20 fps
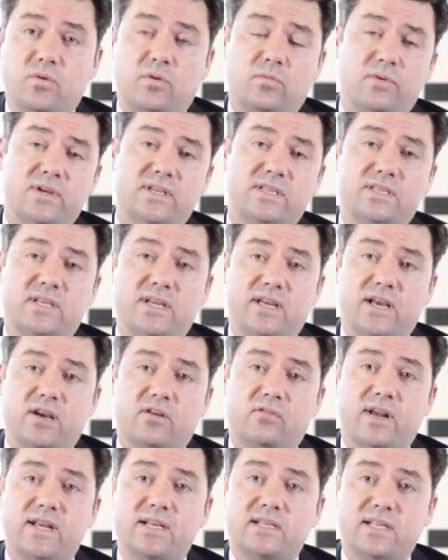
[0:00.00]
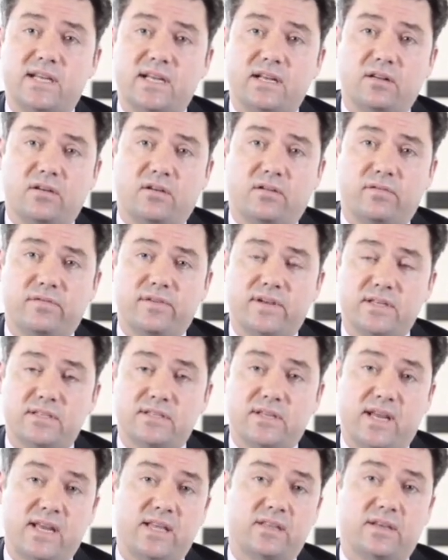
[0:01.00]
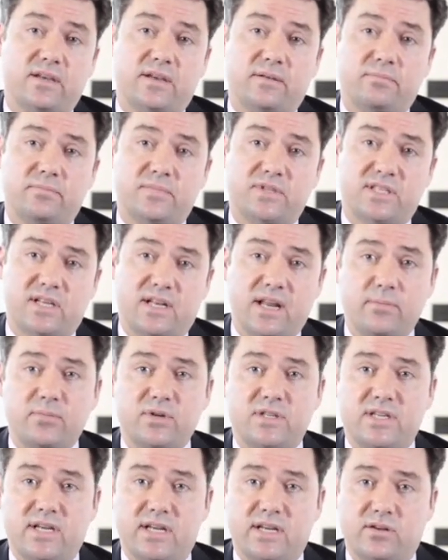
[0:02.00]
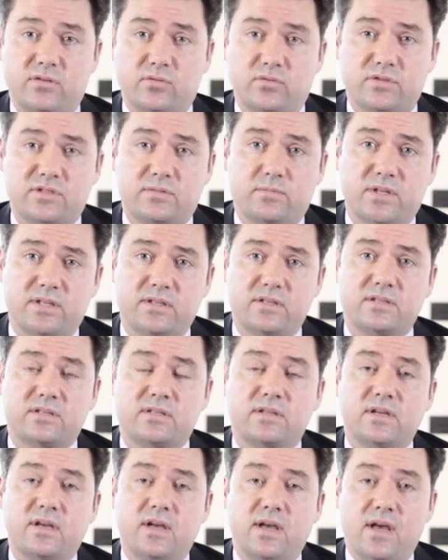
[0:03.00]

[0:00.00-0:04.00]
what we see a great deal of is either celebrity endorsements